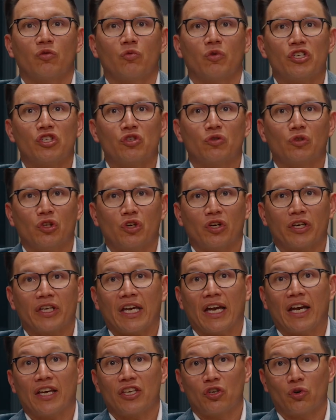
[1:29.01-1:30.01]
When you look
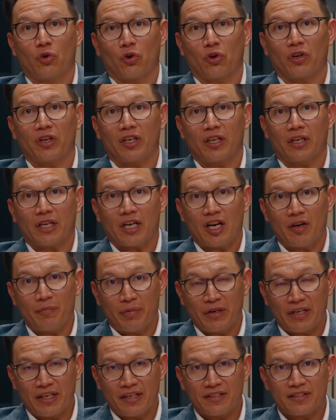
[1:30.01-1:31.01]
at your
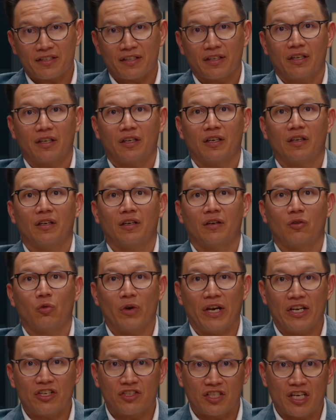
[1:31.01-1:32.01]
company's
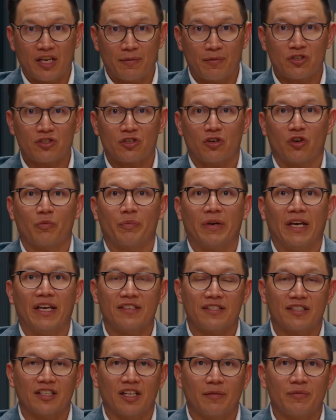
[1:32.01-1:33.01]
wage statements or
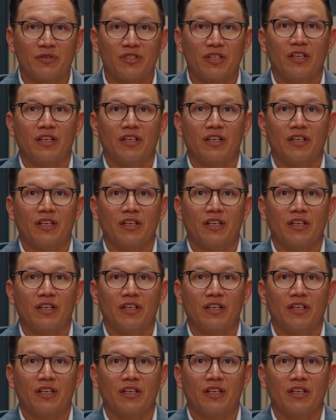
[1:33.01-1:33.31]
pay stubs,